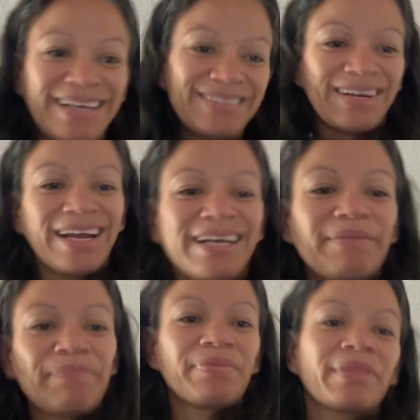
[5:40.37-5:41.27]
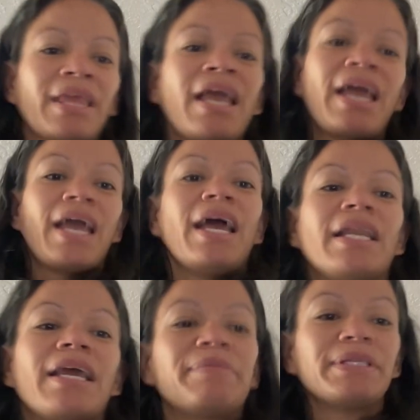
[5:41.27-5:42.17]
Right?
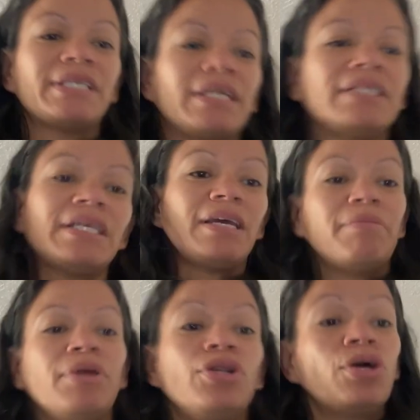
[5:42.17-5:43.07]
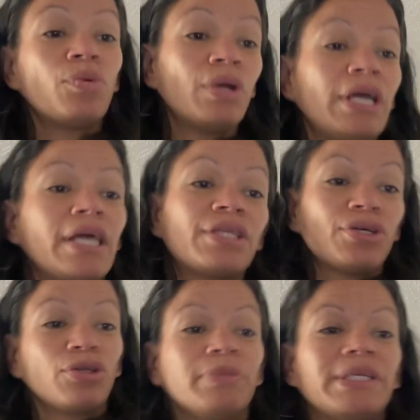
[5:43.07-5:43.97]
And Ammon said unto him, No one hath
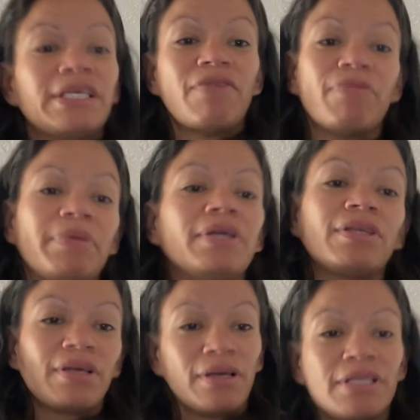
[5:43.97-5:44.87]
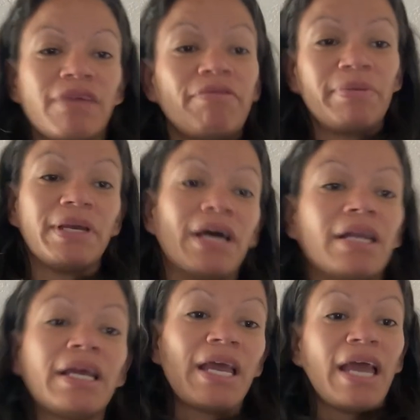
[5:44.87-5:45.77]
told me, save it be God.